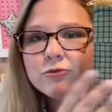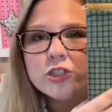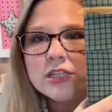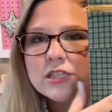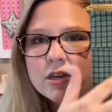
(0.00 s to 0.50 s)

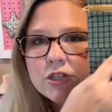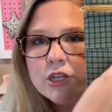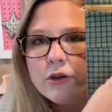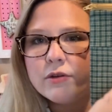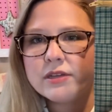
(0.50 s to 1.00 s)
just
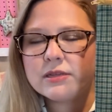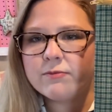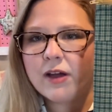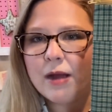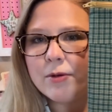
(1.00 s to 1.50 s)
sewed some
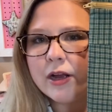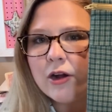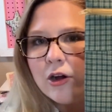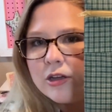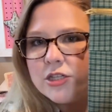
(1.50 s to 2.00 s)
fabric
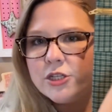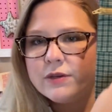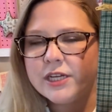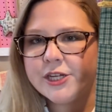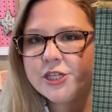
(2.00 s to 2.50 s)
onto
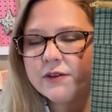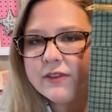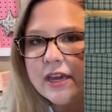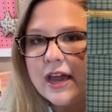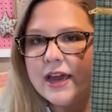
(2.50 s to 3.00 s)
each of
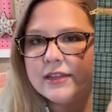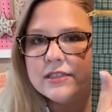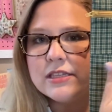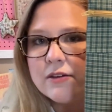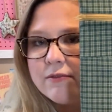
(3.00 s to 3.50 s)
the
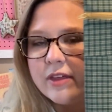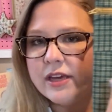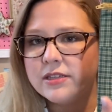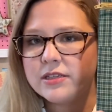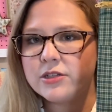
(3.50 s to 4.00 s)
ends of
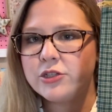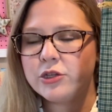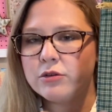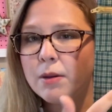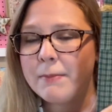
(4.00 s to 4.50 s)
this
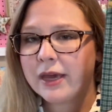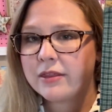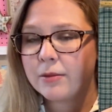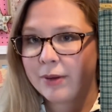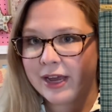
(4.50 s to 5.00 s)
to make
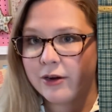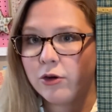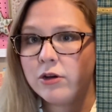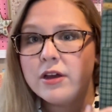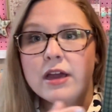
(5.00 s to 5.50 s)
the
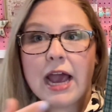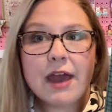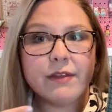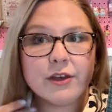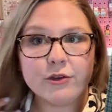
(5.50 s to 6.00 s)
panel,
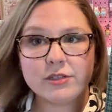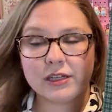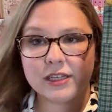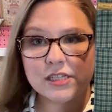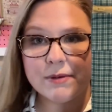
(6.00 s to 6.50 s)
and then used
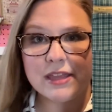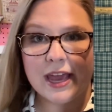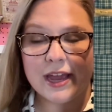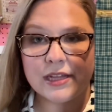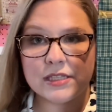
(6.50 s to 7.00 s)
Elizabeth
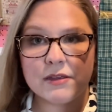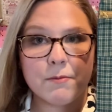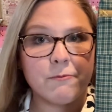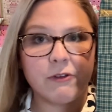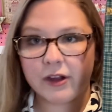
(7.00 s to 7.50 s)
Ann's
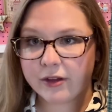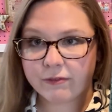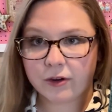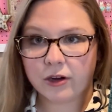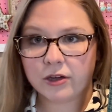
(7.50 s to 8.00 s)
very
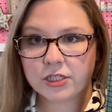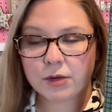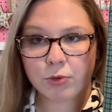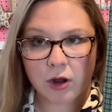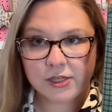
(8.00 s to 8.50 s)
first
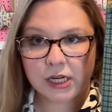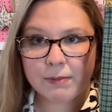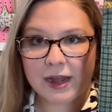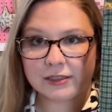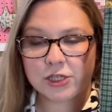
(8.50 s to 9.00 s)
project
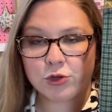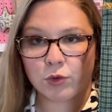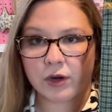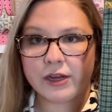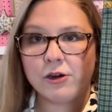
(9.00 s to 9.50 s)
bag
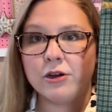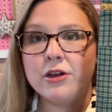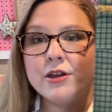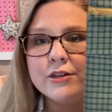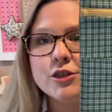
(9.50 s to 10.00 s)
tutorial
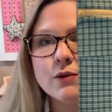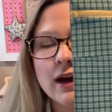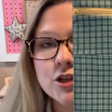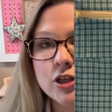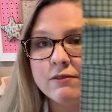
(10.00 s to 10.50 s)
to
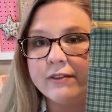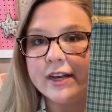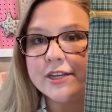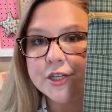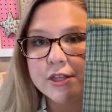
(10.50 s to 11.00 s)
actually
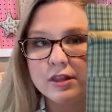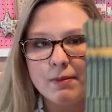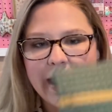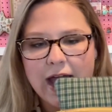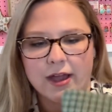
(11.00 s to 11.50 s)
finish the
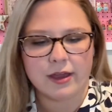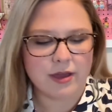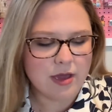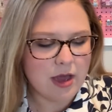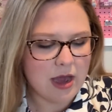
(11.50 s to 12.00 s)
bag.
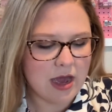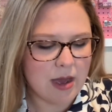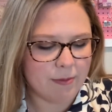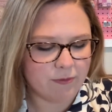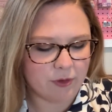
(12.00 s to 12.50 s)

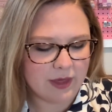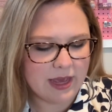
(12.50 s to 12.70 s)
For the